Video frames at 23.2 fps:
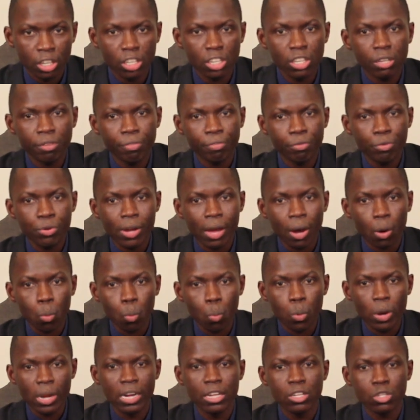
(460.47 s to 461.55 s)
If you are
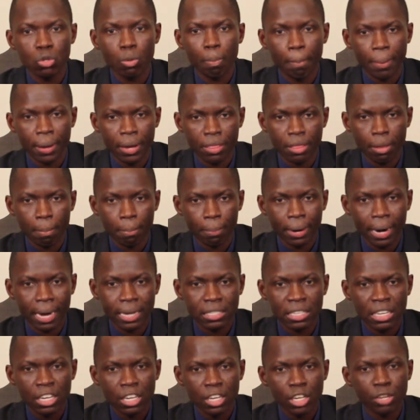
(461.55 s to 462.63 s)
willing to pay the price,